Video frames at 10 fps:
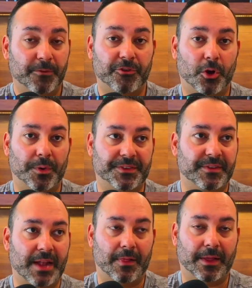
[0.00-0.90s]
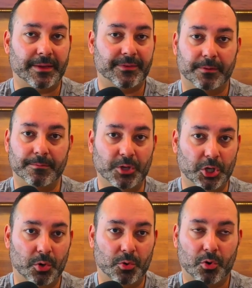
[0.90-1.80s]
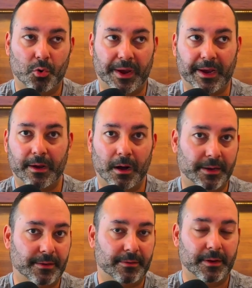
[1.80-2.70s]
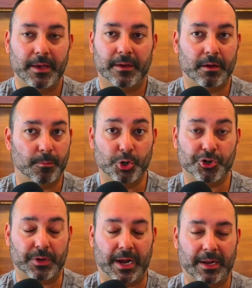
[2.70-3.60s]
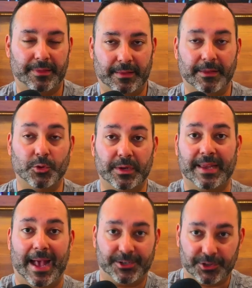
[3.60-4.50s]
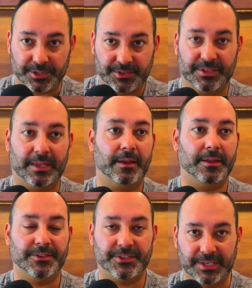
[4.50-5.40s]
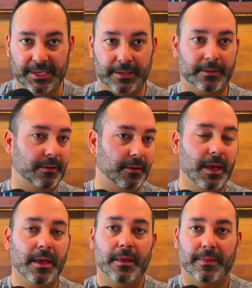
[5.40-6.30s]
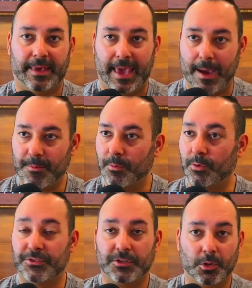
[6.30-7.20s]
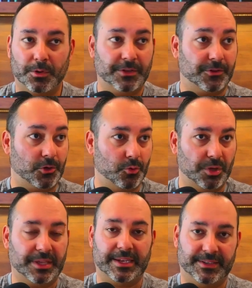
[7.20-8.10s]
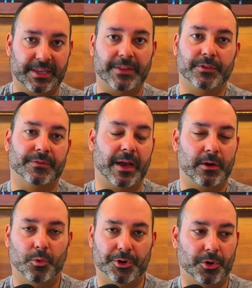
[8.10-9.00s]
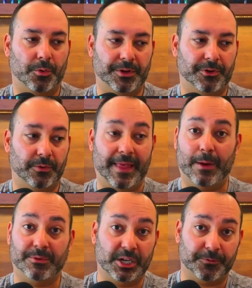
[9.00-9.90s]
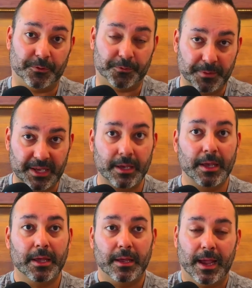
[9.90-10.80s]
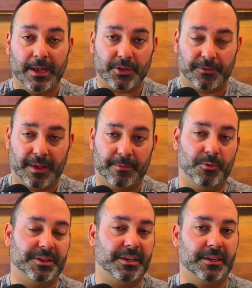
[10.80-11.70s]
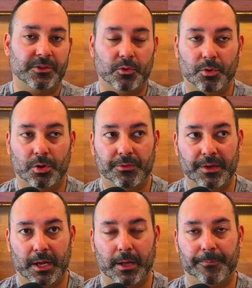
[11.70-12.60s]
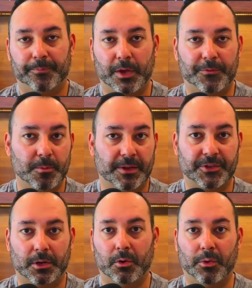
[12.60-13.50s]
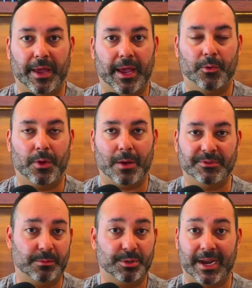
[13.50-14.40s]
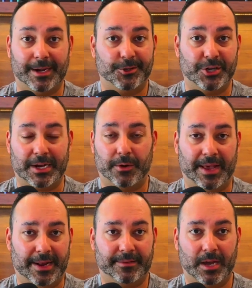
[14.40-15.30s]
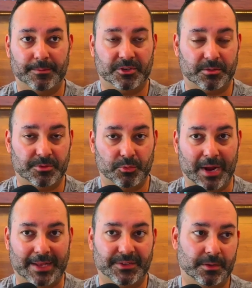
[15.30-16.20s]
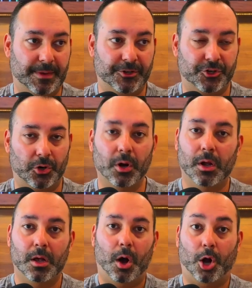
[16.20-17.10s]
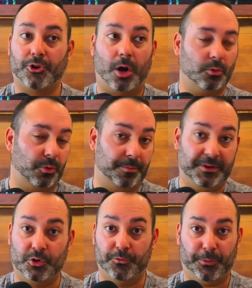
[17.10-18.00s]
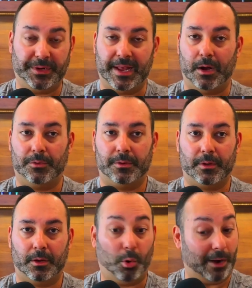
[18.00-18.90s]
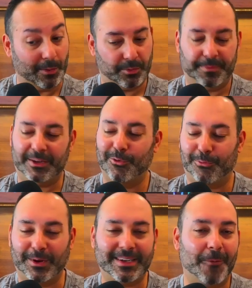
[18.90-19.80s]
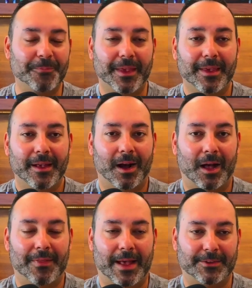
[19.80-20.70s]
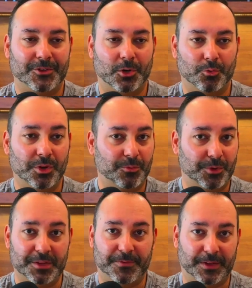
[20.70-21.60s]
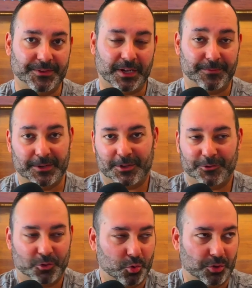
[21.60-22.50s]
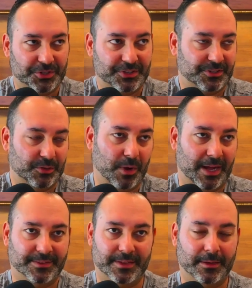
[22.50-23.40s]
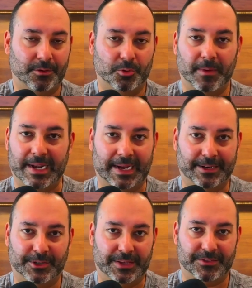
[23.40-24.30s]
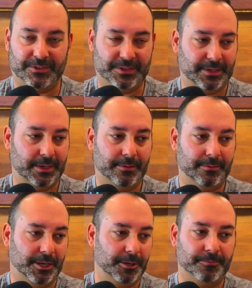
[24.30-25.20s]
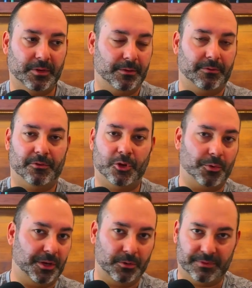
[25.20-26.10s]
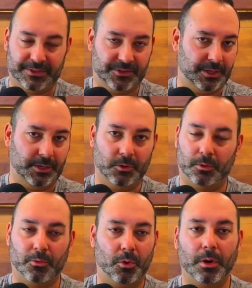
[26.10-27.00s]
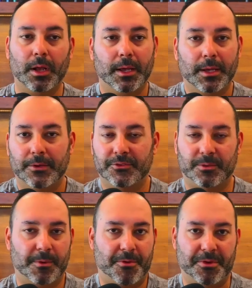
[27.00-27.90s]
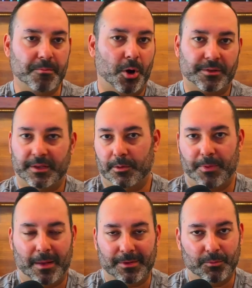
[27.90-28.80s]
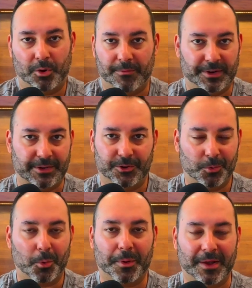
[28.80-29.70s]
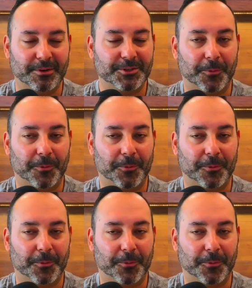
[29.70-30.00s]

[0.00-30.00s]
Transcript: So it's not like some quick cut commercial kind of thing. Like, you get to actually sit and see it, and the camera moves slowly, so you really get a sense of kind of what you're going into. And that was helpful for me as our family went to Disney World a few months ago, and I was able to kind of check out ahead of time some of the rides to make sure our daughter wouldn't be too freaked out, or I wouldn't be too freaked out on that. So really fun stuff. And it's also cool just to see rides that you might not get a chance to see at Tokyo Disney or some other theme park that you probably won't ever get to or whatever.